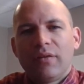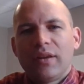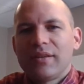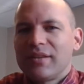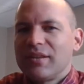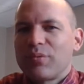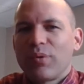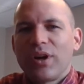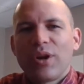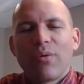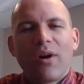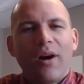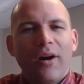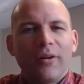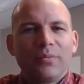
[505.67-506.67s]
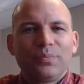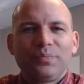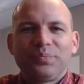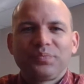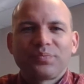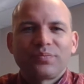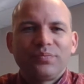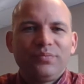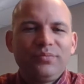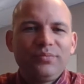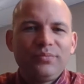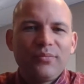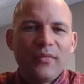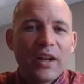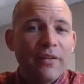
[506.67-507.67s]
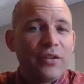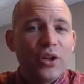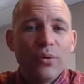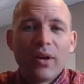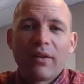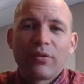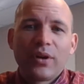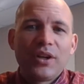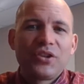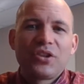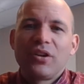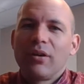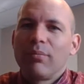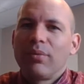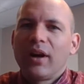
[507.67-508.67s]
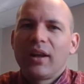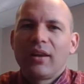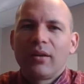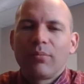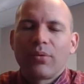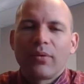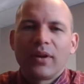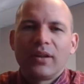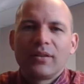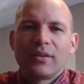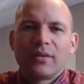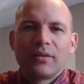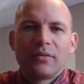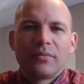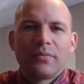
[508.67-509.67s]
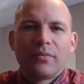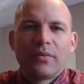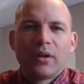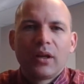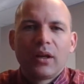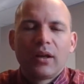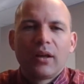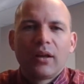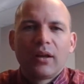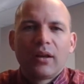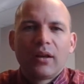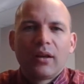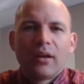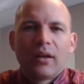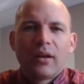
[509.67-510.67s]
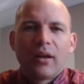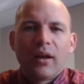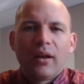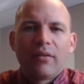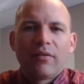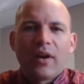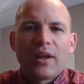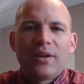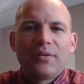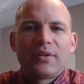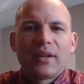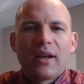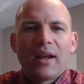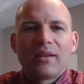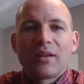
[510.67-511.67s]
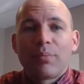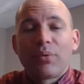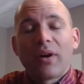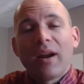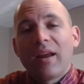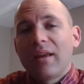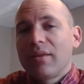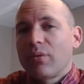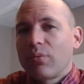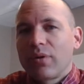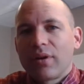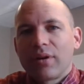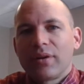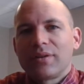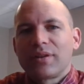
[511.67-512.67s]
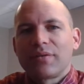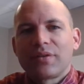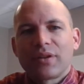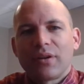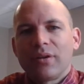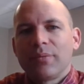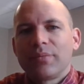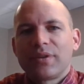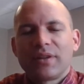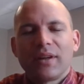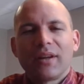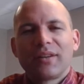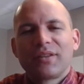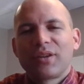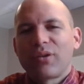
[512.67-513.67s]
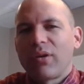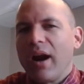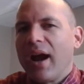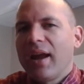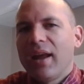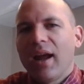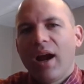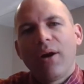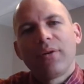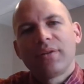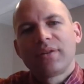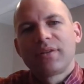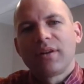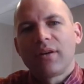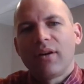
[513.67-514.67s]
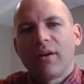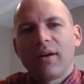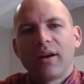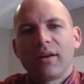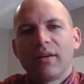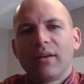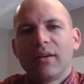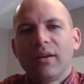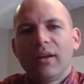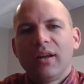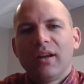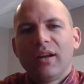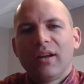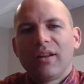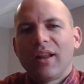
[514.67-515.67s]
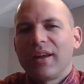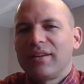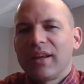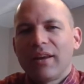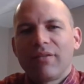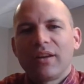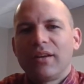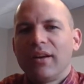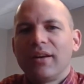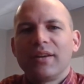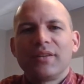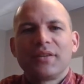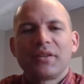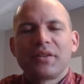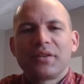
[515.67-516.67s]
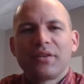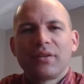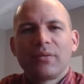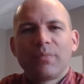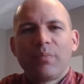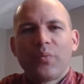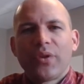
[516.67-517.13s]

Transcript: If this is where you are, if you have reached your breaking point, I invite you today to pray the words of Psalm 6. Cry out to God like David does.